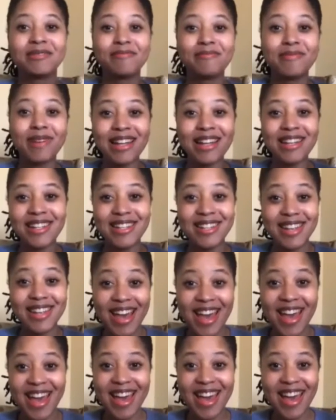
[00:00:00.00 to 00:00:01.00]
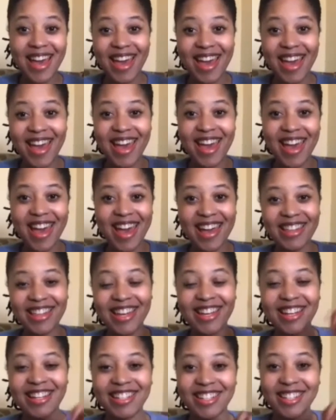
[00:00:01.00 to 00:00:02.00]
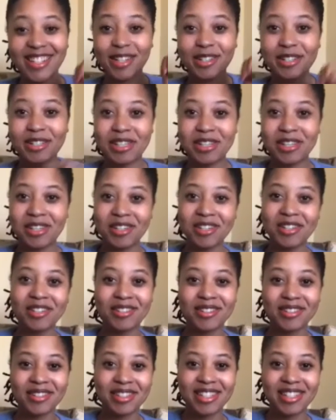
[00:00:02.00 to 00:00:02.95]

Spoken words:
But yeah, that is so cute.